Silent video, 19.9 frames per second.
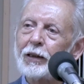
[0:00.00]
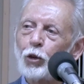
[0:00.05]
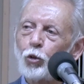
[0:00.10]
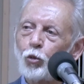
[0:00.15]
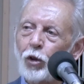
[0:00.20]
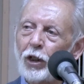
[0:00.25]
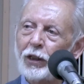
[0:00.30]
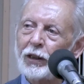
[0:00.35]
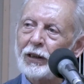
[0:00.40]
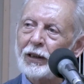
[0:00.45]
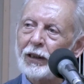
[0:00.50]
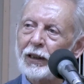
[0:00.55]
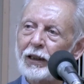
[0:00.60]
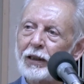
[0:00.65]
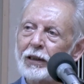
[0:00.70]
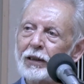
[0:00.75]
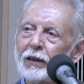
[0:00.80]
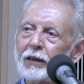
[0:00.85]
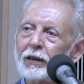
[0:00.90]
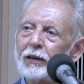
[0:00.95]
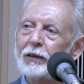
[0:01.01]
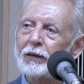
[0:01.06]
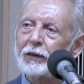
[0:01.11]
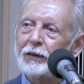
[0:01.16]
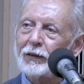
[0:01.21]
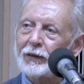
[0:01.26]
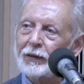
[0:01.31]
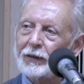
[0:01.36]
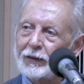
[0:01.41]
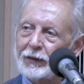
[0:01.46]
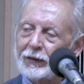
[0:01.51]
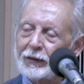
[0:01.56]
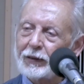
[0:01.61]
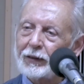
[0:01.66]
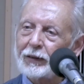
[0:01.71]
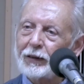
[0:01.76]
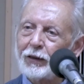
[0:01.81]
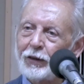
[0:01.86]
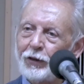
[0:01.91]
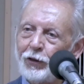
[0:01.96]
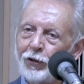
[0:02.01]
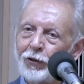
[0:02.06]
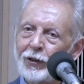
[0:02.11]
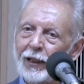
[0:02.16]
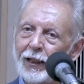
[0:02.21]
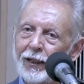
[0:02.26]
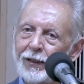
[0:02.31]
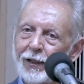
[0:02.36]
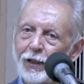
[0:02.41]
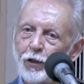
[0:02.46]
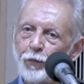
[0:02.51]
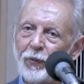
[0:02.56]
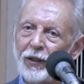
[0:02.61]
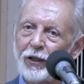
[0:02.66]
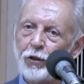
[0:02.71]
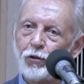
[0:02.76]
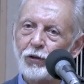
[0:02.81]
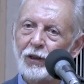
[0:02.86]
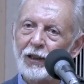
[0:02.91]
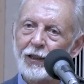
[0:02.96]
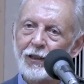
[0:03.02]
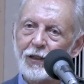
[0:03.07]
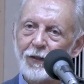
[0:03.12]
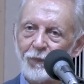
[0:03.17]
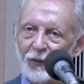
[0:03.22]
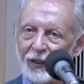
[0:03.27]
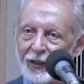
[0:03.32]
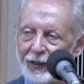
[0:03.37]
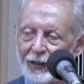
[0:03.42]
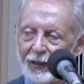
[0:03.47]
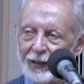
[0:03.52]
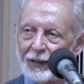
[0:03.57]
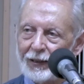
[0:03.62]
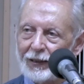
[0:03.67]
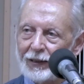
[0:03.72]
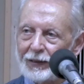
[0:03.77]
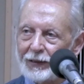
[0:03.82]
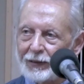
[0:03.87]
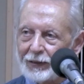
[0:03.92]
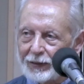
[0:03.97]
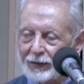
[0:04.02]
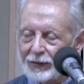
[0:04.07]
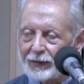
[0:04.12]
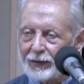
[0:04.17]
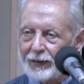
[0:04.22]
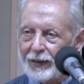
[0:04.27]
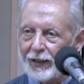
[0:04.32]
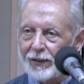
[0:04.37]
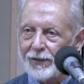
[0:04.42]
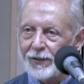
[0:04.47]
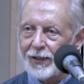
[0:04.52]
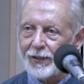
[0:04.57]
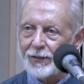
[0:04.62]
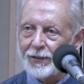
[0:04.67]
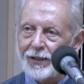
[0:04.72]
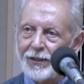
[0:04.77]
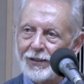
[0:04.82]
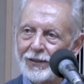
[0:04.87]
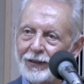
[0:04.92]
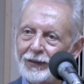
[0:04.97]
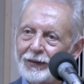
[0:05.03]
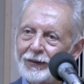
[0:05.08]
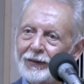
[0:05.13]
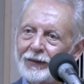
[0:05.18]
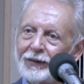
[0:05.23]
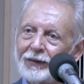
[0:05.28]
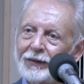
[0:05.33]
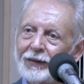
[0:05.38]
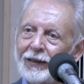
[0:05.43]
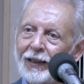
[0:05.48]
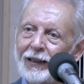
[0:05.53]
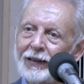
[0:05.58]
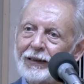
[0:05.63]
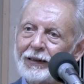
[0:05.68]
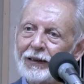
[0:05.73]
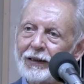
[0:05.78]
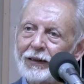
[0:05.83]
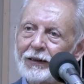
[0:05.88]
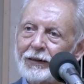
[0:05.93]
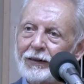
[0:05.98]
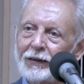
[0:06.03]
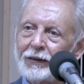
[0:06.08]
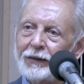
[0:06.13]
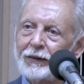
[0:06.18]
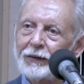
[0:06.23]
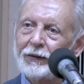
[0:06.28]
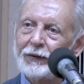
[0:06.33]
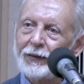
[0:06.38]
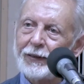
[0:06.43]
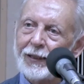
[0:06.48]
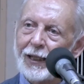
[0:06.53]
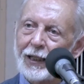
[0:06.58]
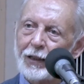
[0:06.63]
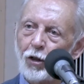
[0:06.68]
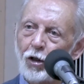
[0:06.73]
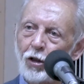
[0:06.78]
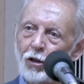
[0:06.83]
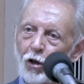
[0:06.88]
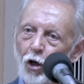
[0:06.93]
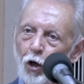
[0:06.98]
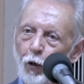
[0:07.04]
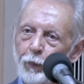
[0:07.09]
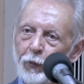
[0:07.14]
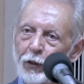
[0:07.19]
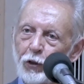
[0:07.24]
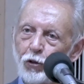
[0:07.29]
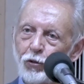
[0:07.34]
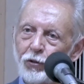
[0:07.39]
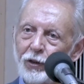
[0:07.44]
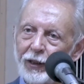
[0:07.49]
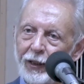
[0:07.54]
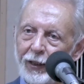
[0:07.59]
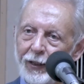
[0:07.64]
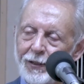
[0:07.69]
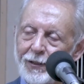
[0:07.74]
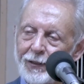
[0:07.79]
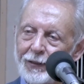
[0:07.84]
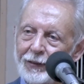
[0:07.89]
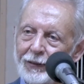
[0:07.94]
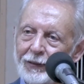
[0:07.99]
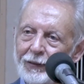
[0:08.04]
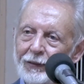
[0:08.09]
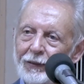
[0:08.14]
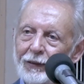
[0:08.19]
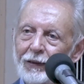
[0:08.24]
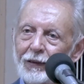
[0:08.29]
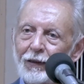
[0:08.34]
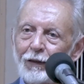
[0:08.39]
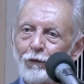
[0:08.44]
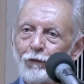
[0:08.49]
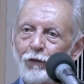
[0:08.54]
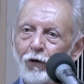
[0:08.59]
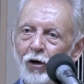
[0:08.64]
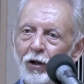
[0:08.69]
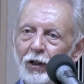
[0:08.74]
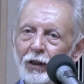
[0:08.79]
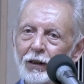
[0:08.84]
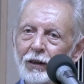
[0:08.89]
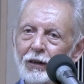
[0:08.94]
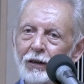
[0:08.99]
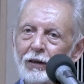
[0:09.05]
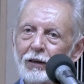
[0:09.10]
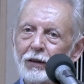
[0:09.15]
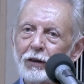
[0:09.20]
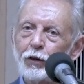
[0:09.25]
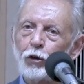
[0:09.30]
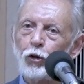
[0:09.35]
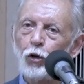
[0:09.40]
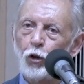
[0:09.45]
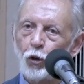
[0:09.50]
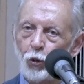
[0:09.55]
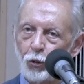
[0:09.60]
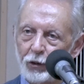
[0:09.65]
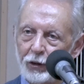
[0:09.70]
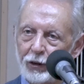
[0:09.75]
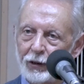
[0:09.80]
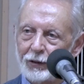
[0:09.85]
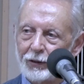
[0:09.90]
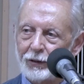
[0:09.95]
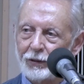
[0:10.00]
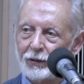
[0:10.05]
what yoga as a spiritual discipline tells us is that these are all opportunities for growth,